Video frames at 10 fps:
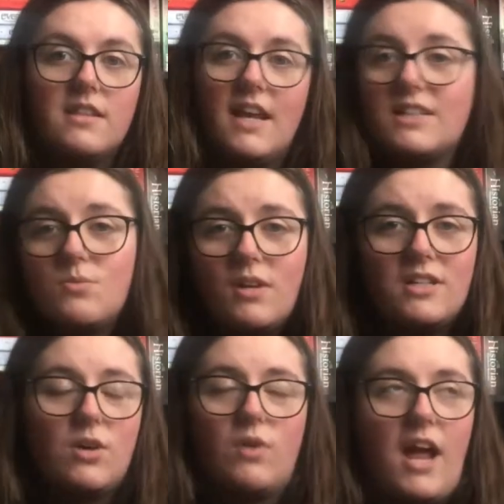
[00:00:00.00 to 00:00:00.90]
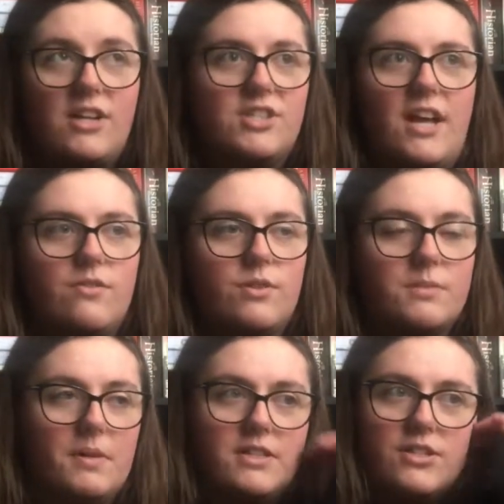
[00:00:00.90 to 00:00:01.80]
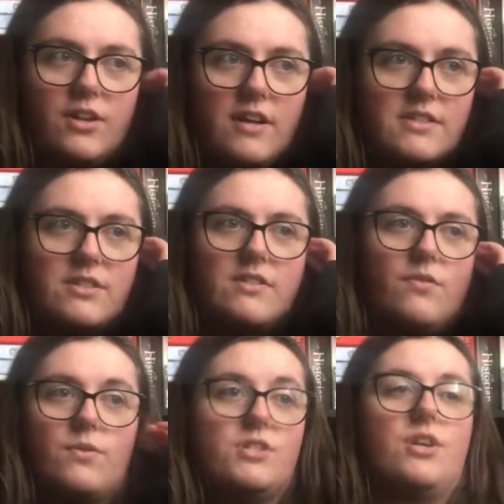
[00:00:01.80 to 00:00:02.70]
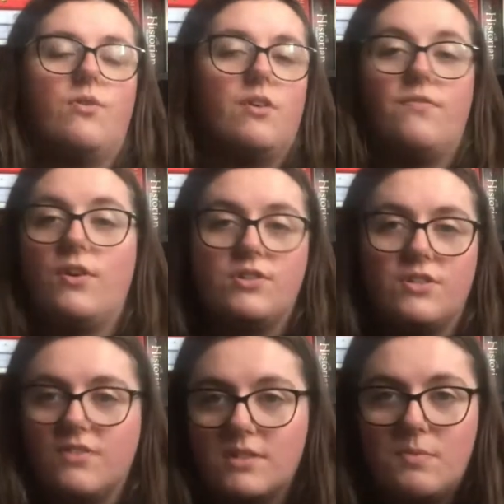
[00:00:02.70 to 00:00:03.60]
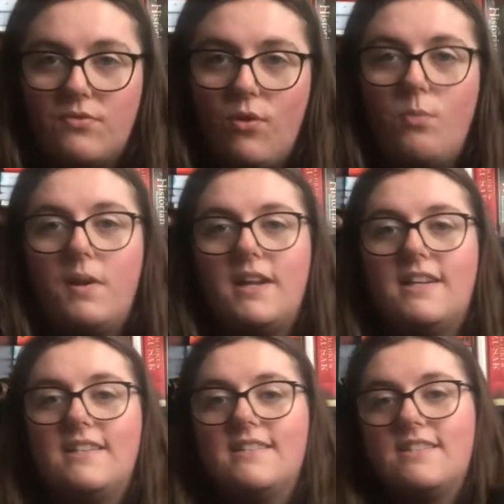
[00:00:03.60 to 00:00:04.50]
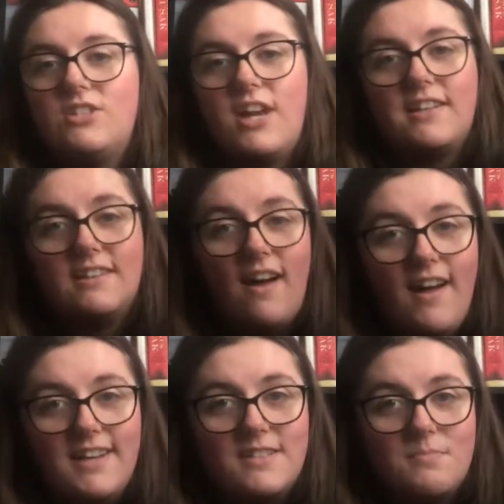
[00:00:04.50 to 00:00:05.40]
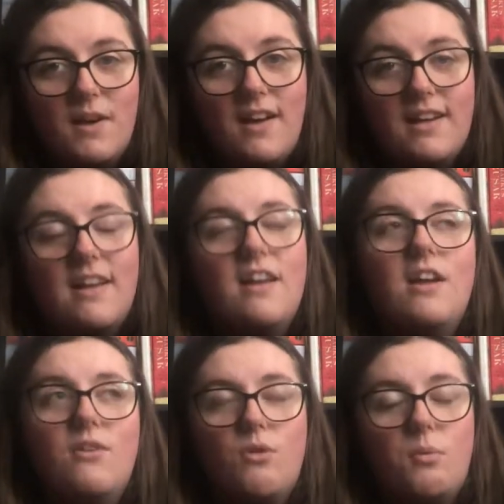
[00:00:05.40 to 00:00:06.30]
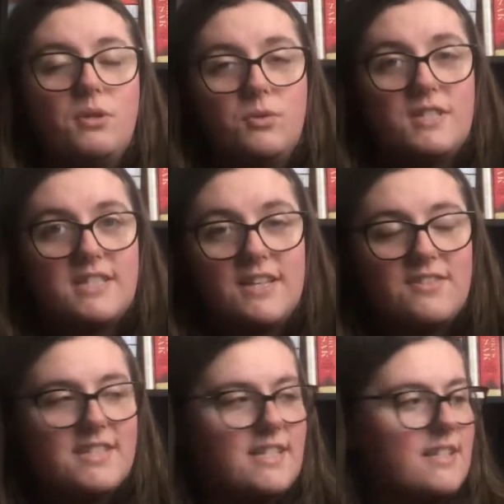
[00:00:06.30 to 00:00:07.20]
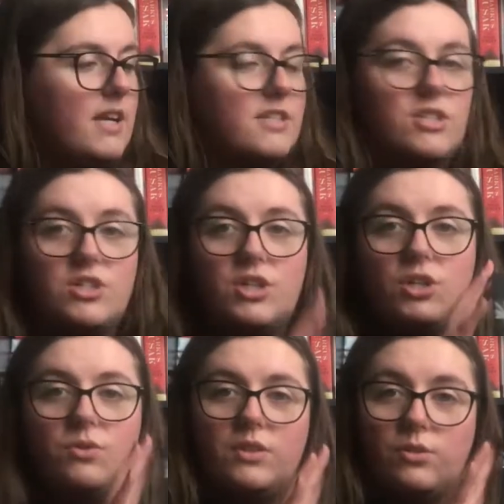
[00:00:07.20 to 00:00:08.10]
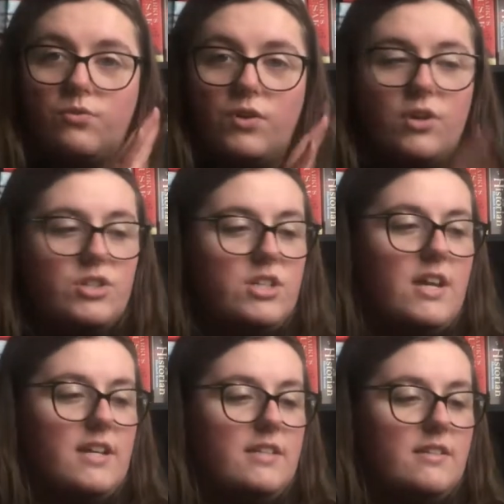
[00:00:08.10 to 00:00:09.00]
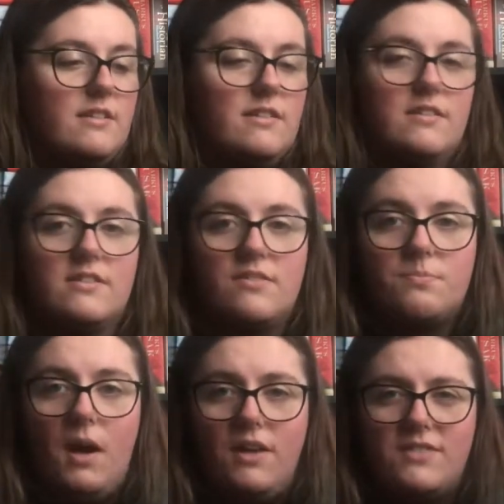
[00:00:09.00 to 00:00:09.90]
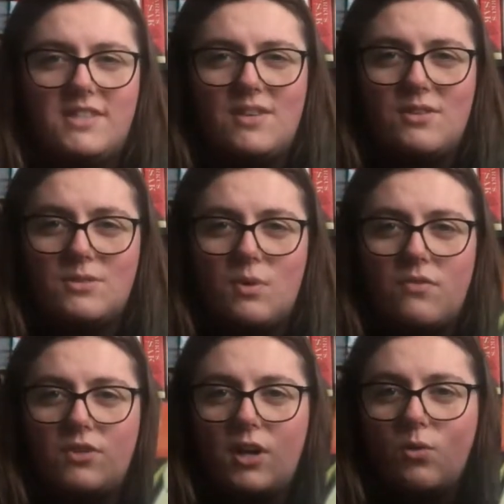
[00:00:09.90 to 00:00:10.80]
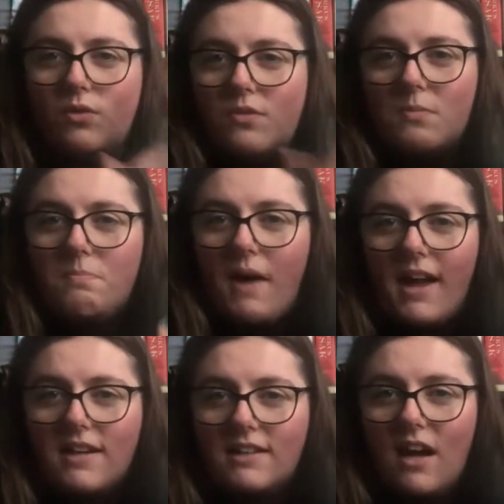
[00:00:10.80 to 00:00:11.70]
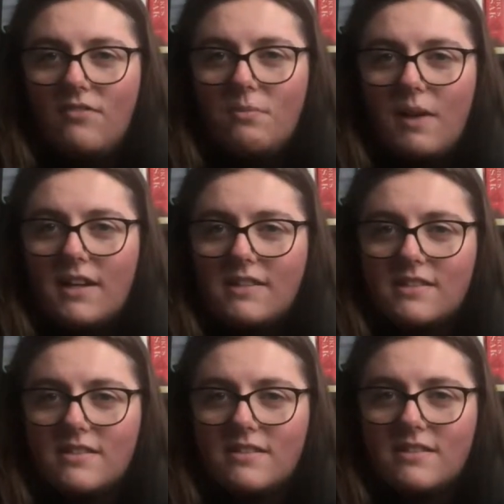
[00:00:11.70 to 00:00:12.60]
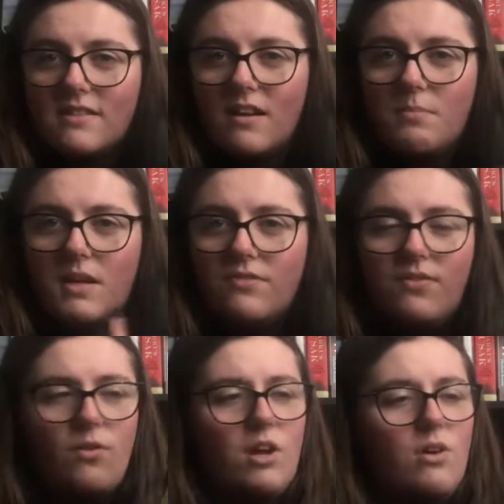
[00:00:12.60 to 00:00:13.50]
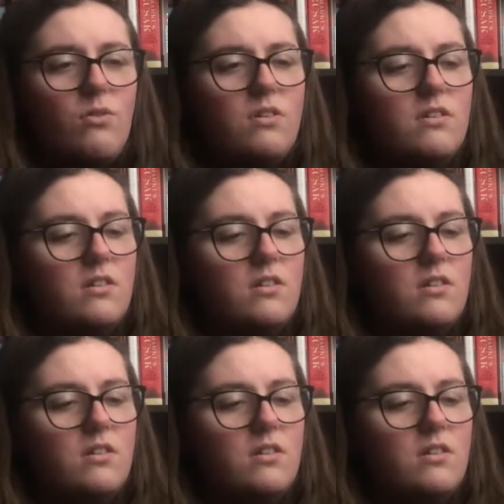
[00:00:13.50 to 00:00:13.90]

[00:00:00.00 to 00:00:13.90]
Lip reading: The next one I don't actually have to explain to you guys because I've already shown a version of this before, but it is Jekyll and Hyde by Robert Louis Stevenson. It's just a cute little version, and it's part of a series where if you get all of them, the back cover makes a big photo.